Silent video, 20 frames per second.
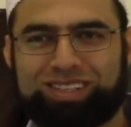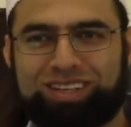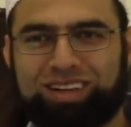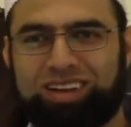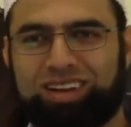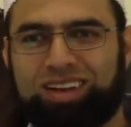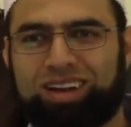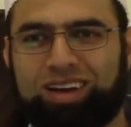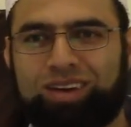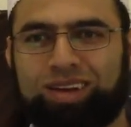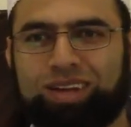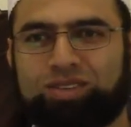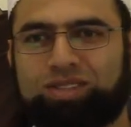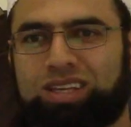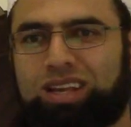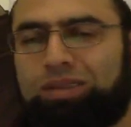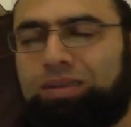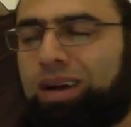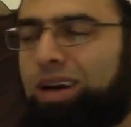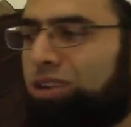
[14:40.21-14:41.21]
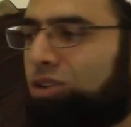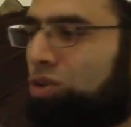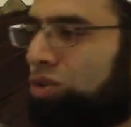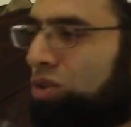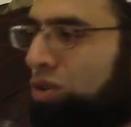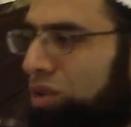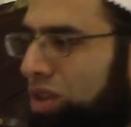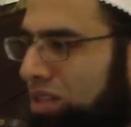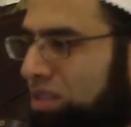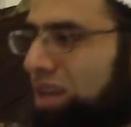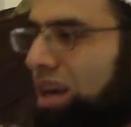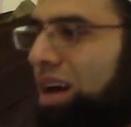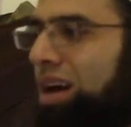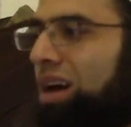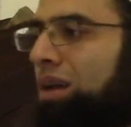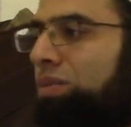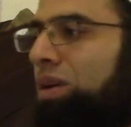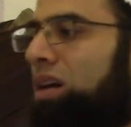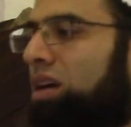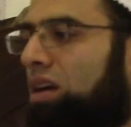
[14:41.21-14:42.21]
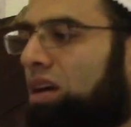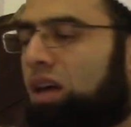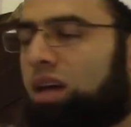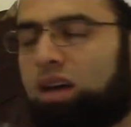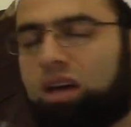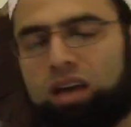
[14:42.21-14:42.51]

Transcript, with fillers: And you know the Sahaba,